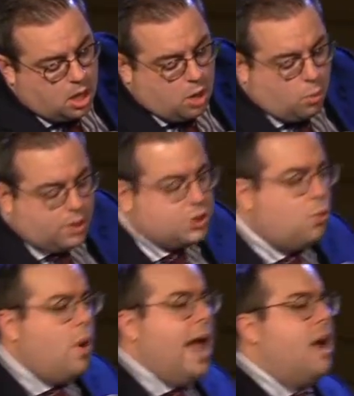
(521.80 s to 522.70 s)
was
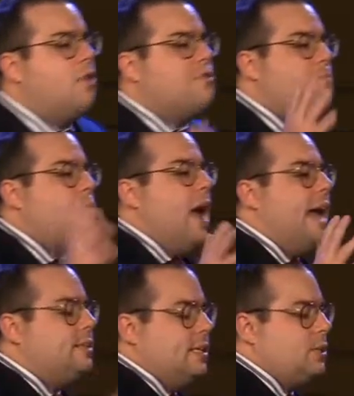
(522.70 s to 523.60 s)
where the
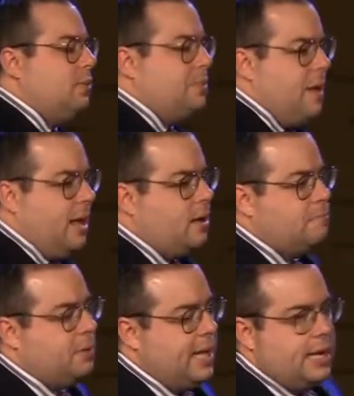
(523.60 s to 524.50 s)
practice was being
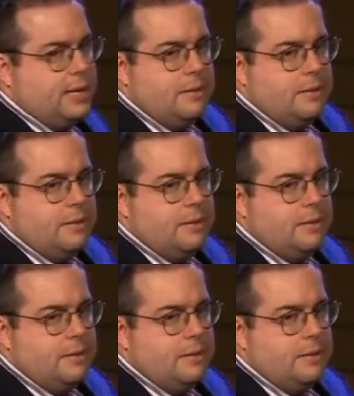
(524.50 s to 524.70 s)
completed.